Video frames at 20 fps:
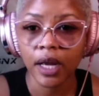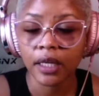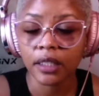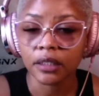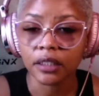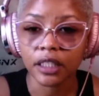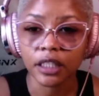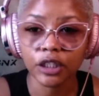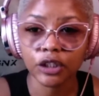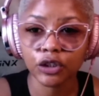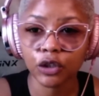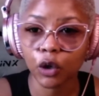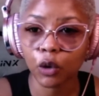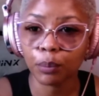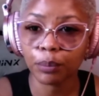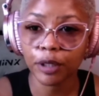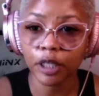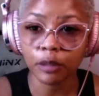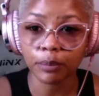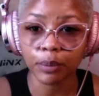These your
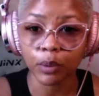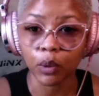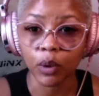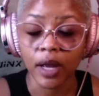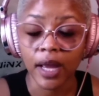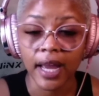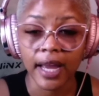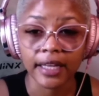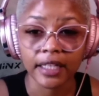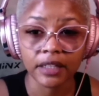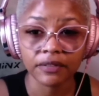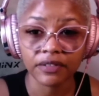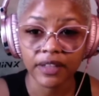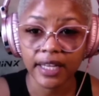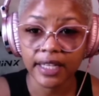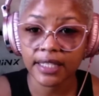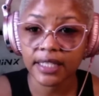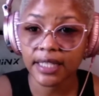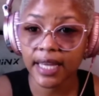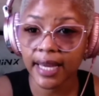people. And if
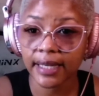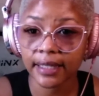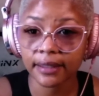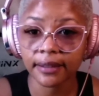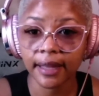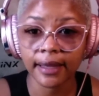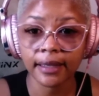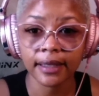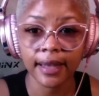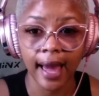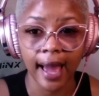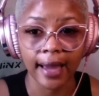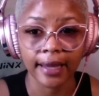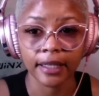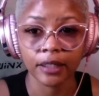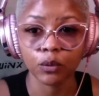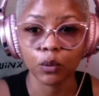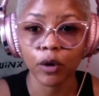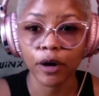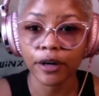they said it, they
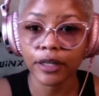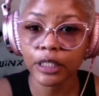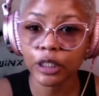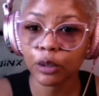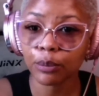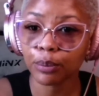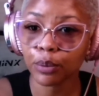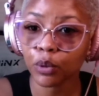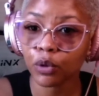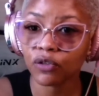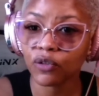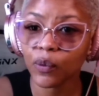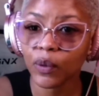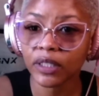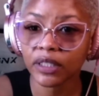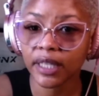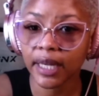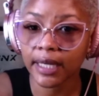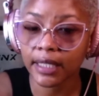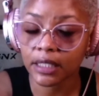lying. Where is the proof with
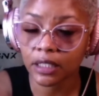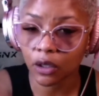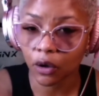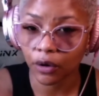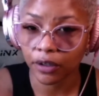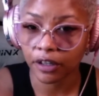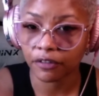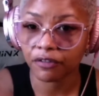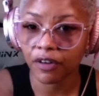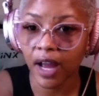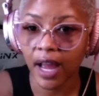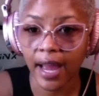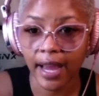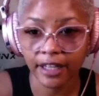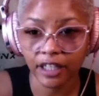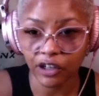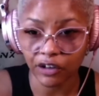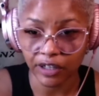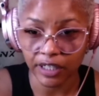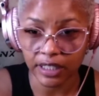dates on it for
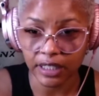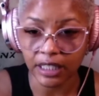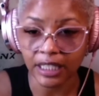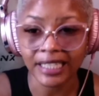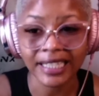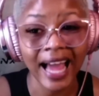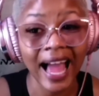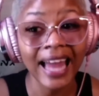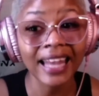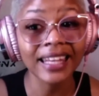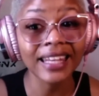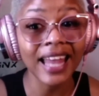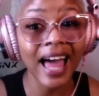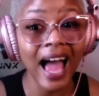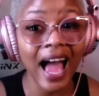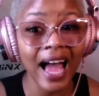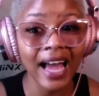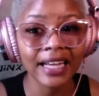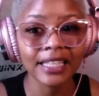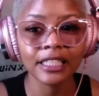accuracy? Not
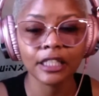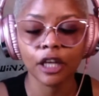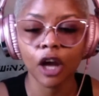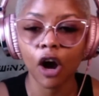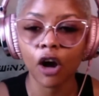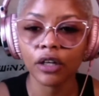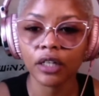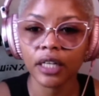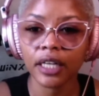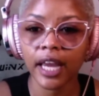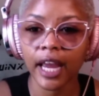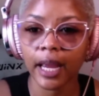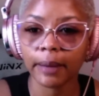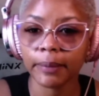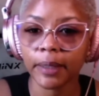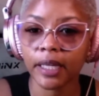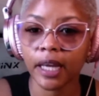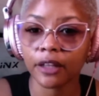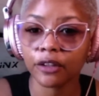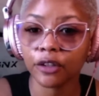lies. Y'all done came
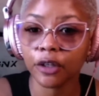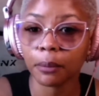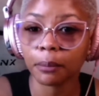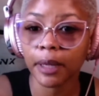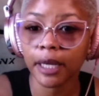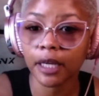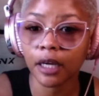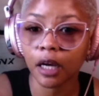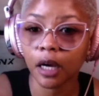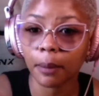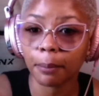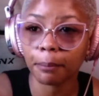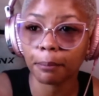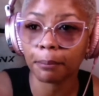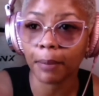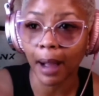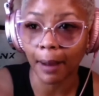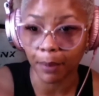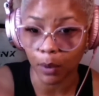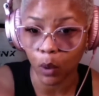together to make up,
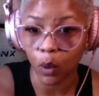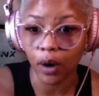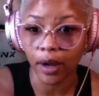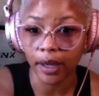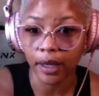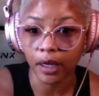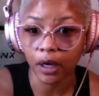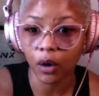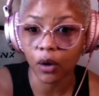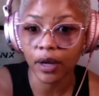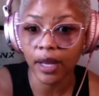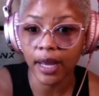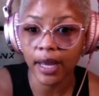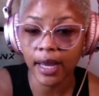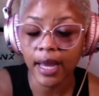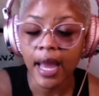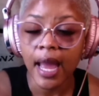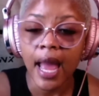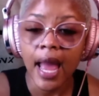my boy. Okay?